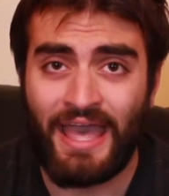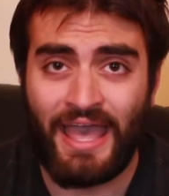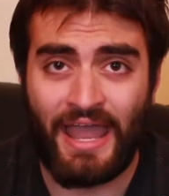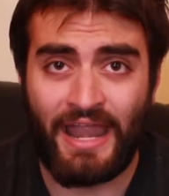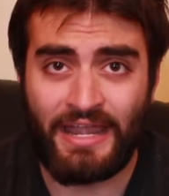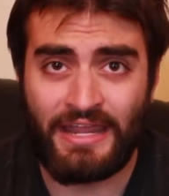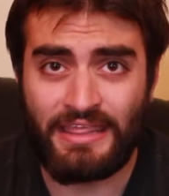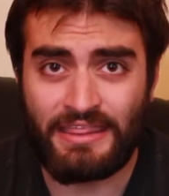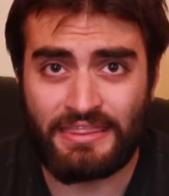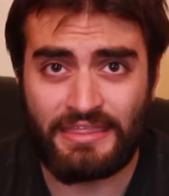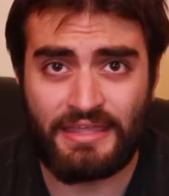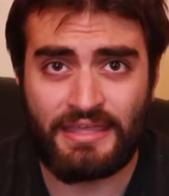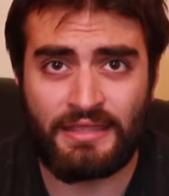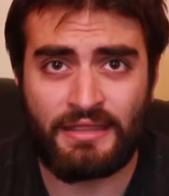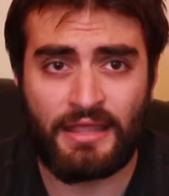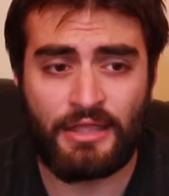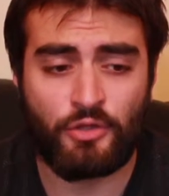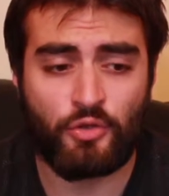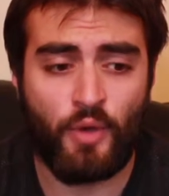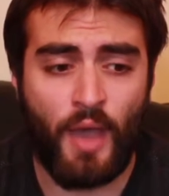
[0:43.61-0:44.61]
anything
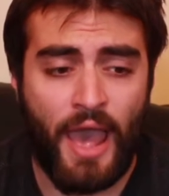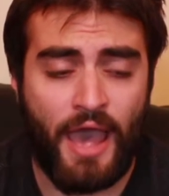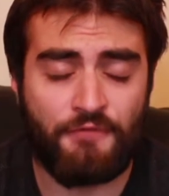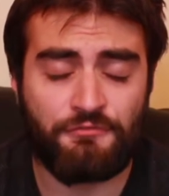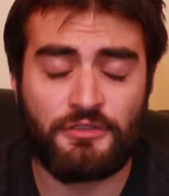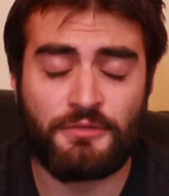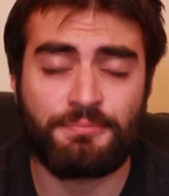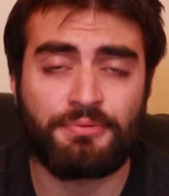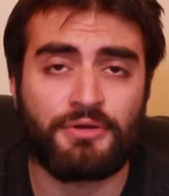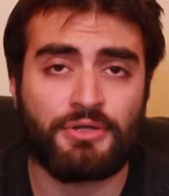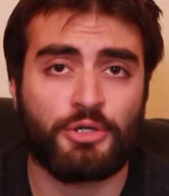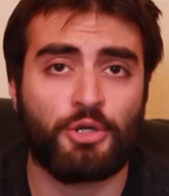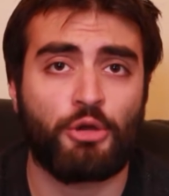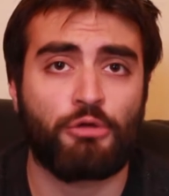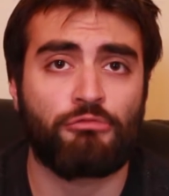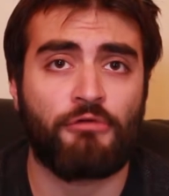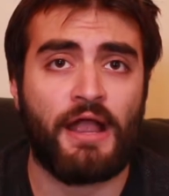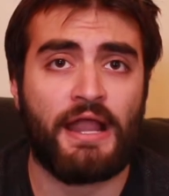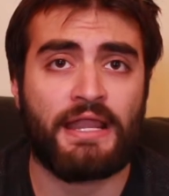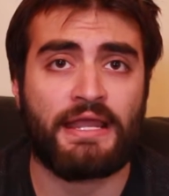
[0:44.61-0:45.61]
that you have to put
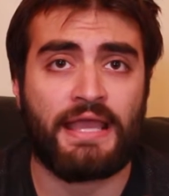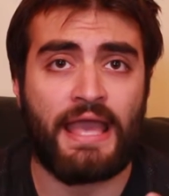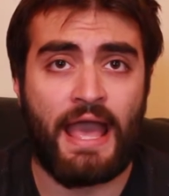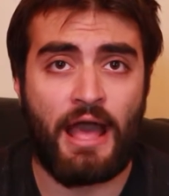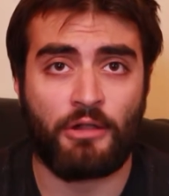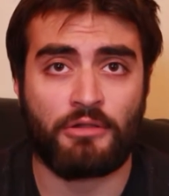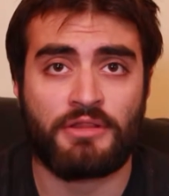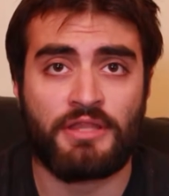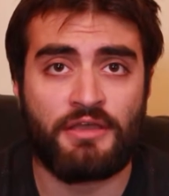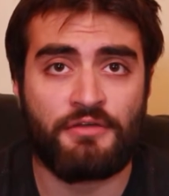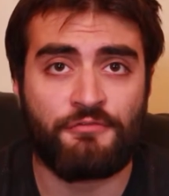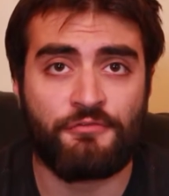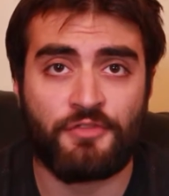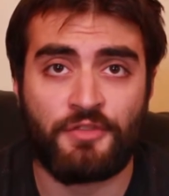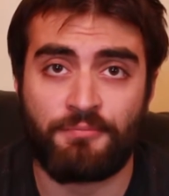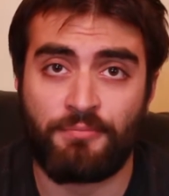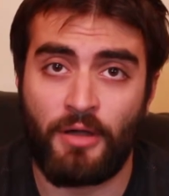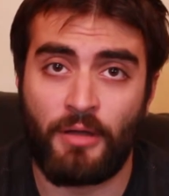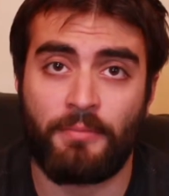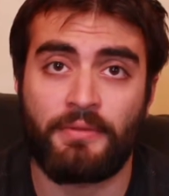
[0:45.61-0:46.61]
your writing out there for
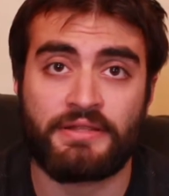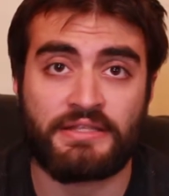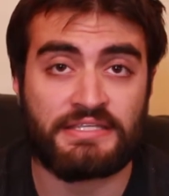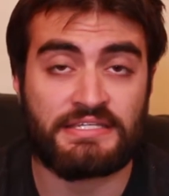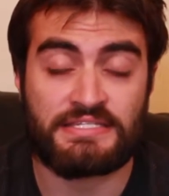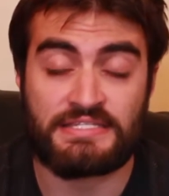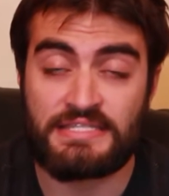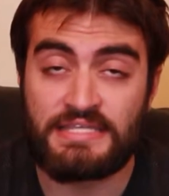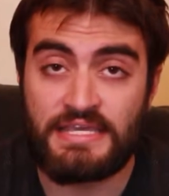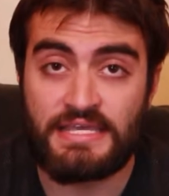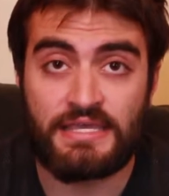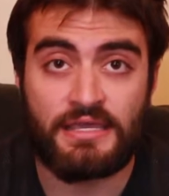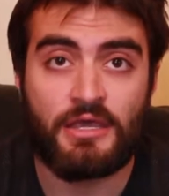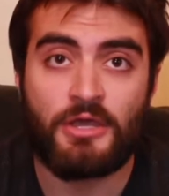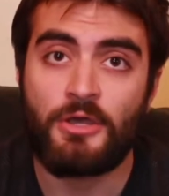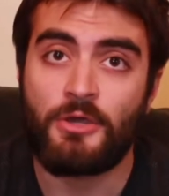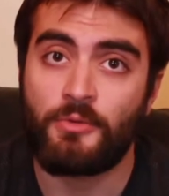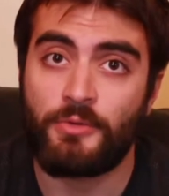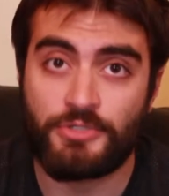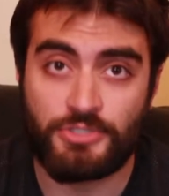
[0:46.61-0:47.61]
the public to see,
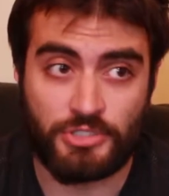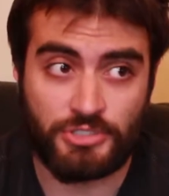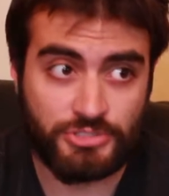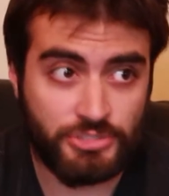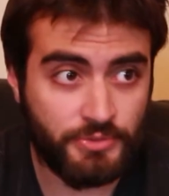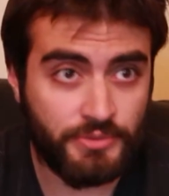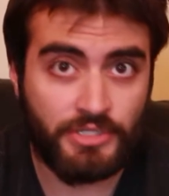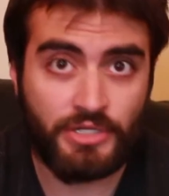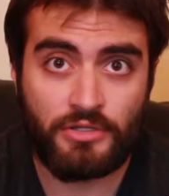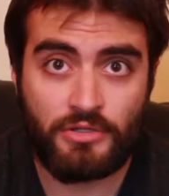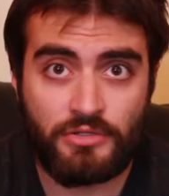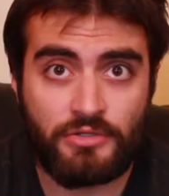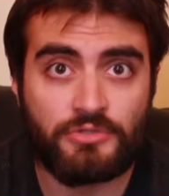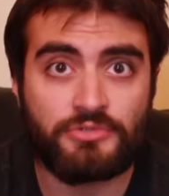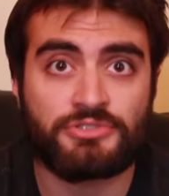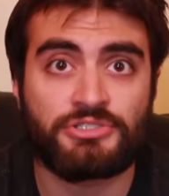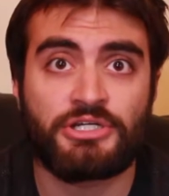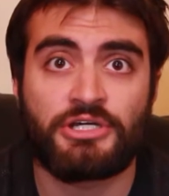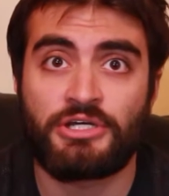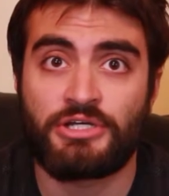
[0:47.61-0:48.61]
which also
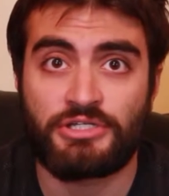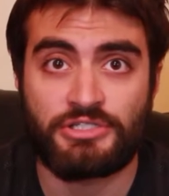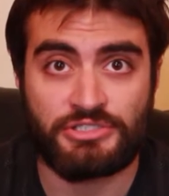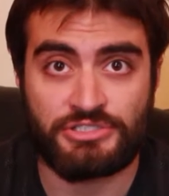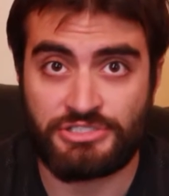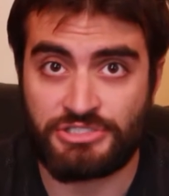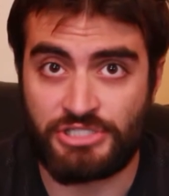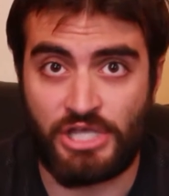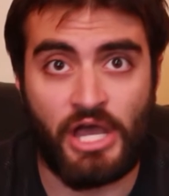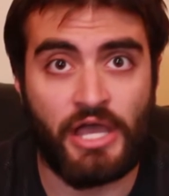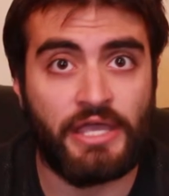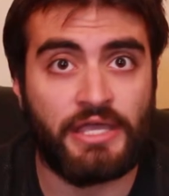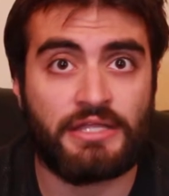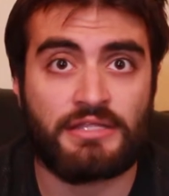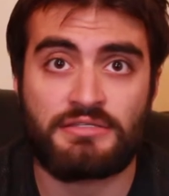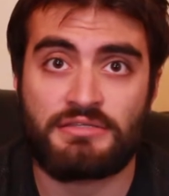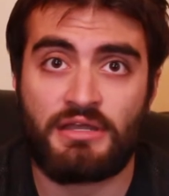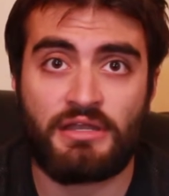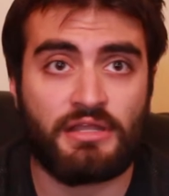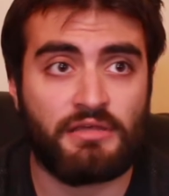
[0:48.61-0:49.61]
includes
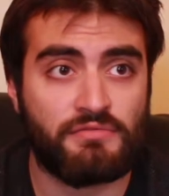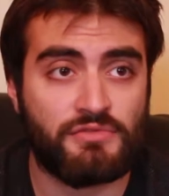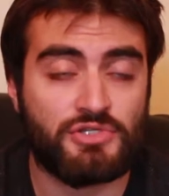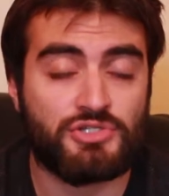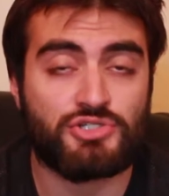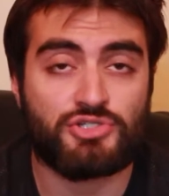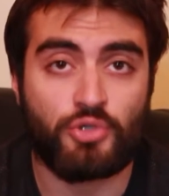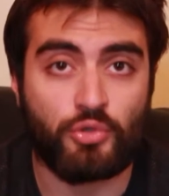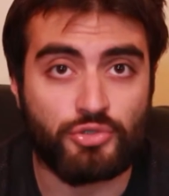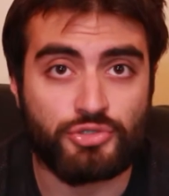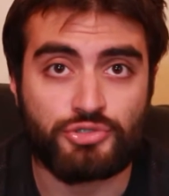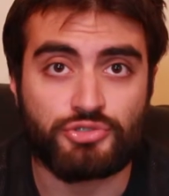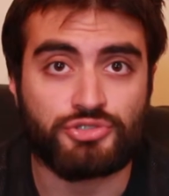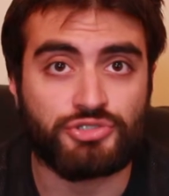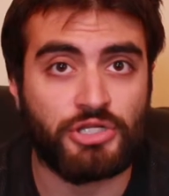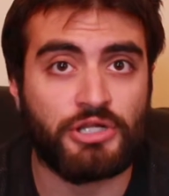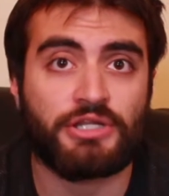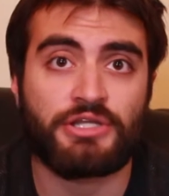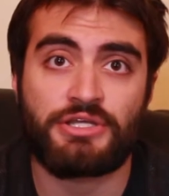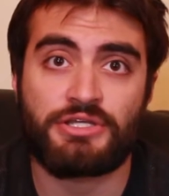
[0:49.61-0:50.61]
science, any of those social
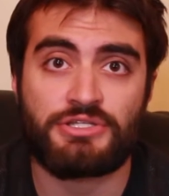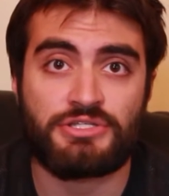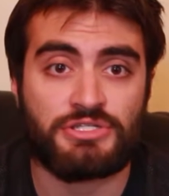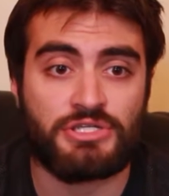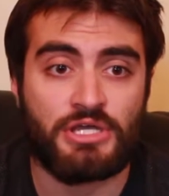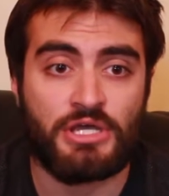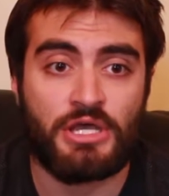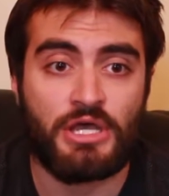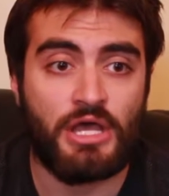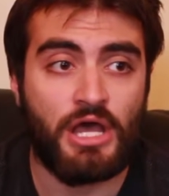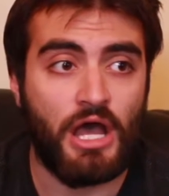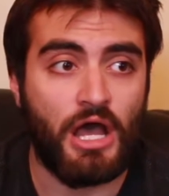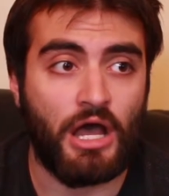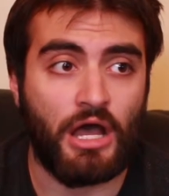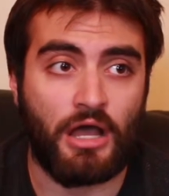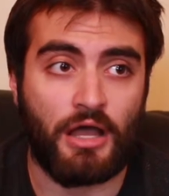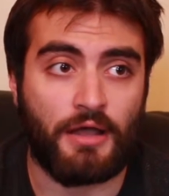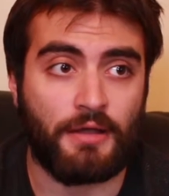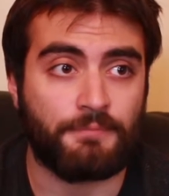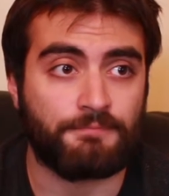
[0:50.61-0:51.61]
studies,
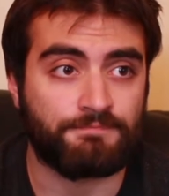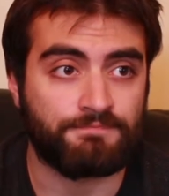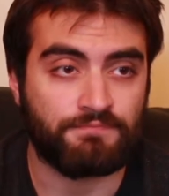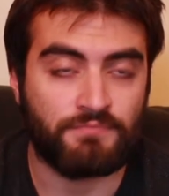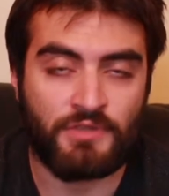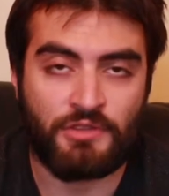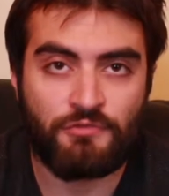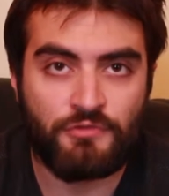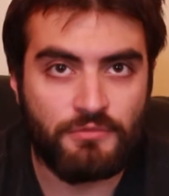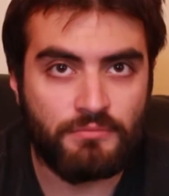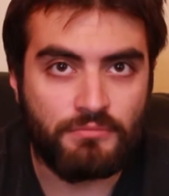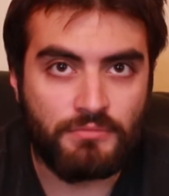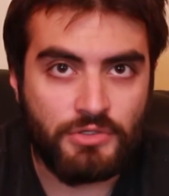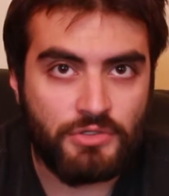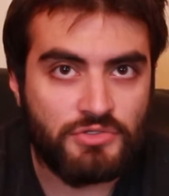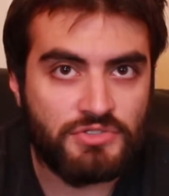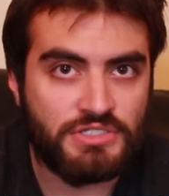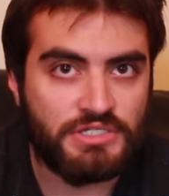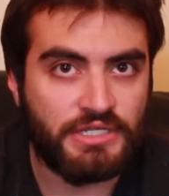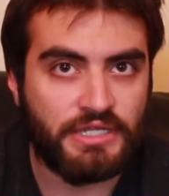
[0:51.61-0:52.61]
even
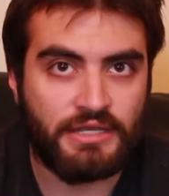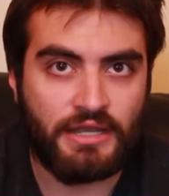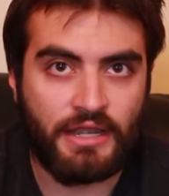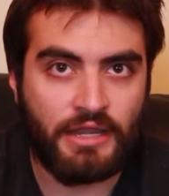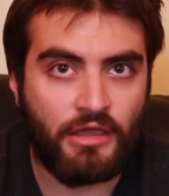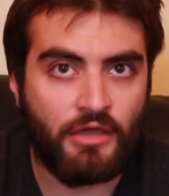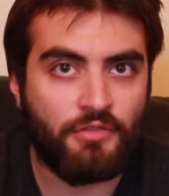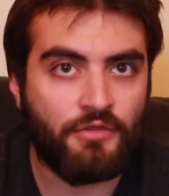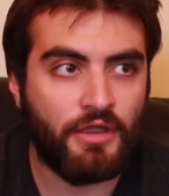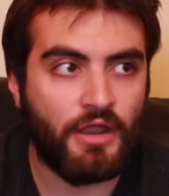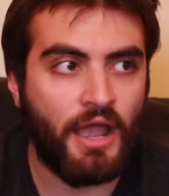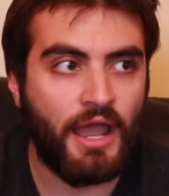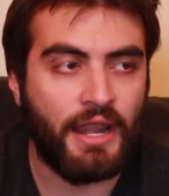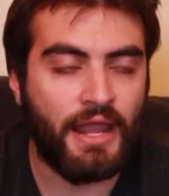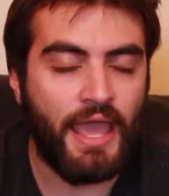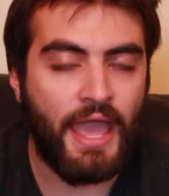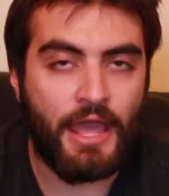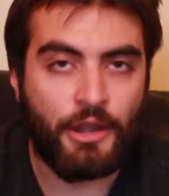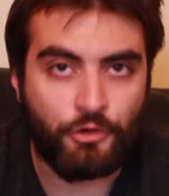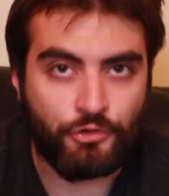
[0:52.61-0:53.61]
music and any other kind
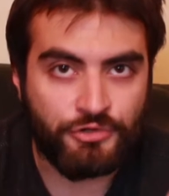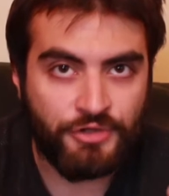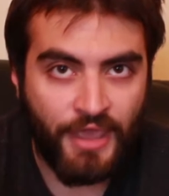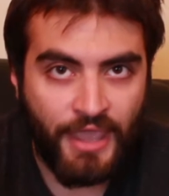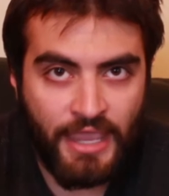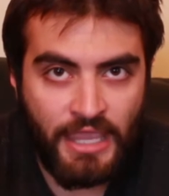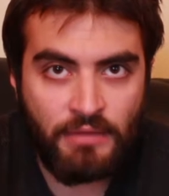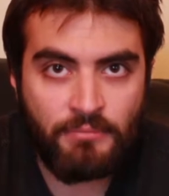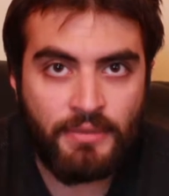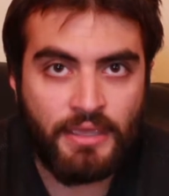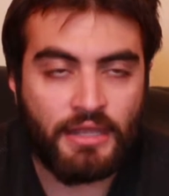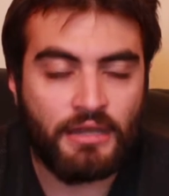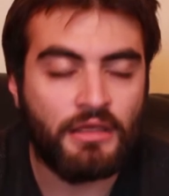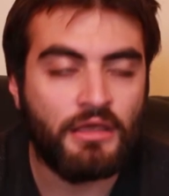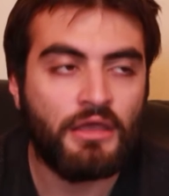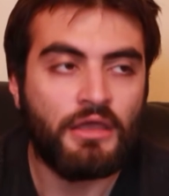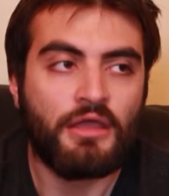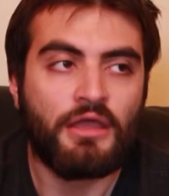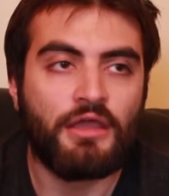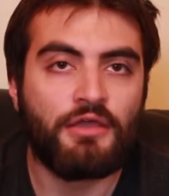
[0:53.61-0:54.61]
of entertainment,
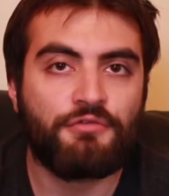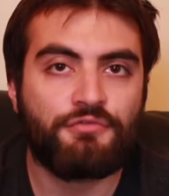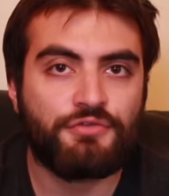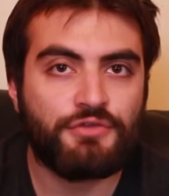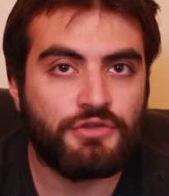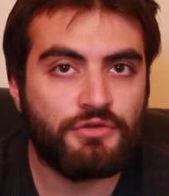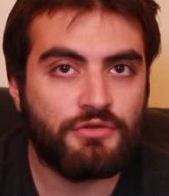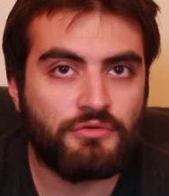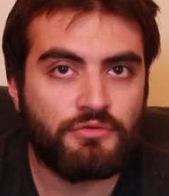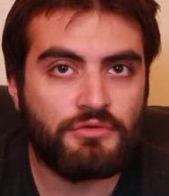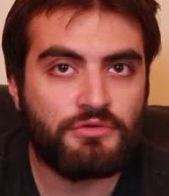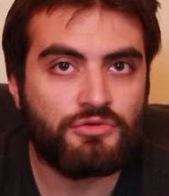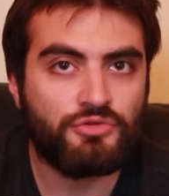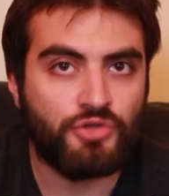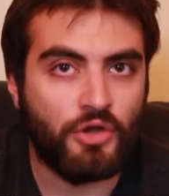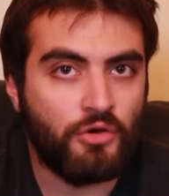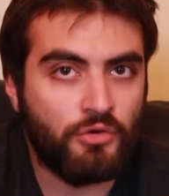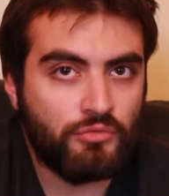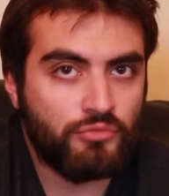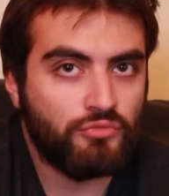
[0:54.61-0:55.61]
if you
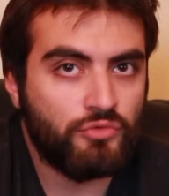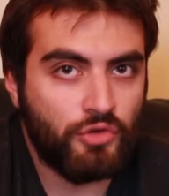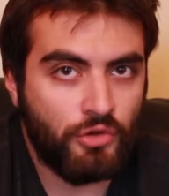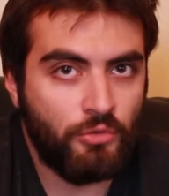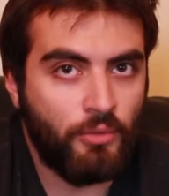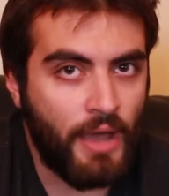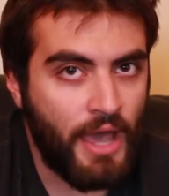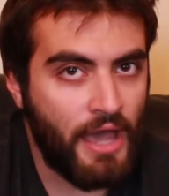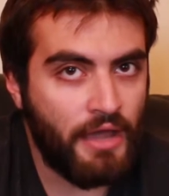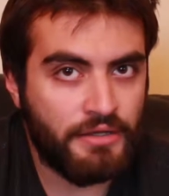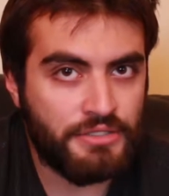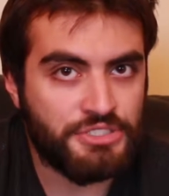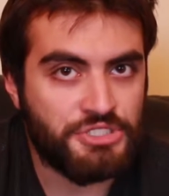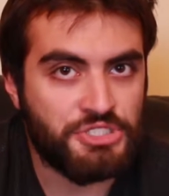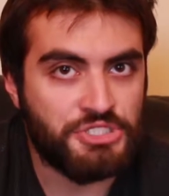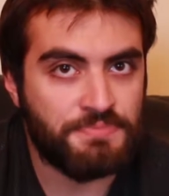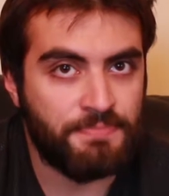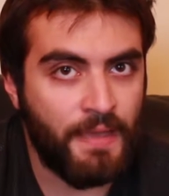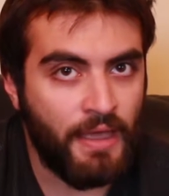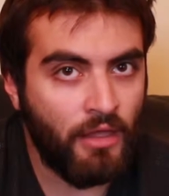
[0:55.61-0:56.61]
don't know how to
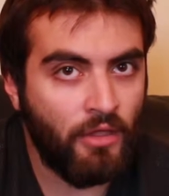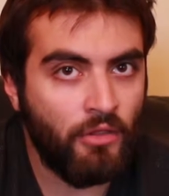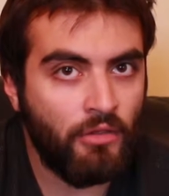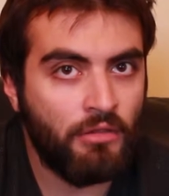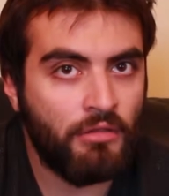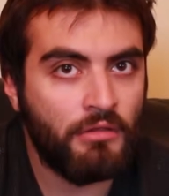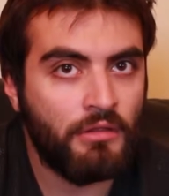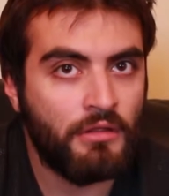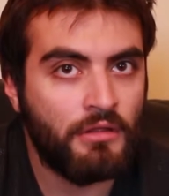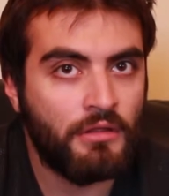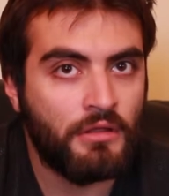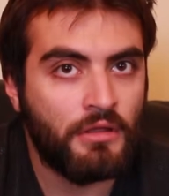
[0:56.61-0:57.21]
spell,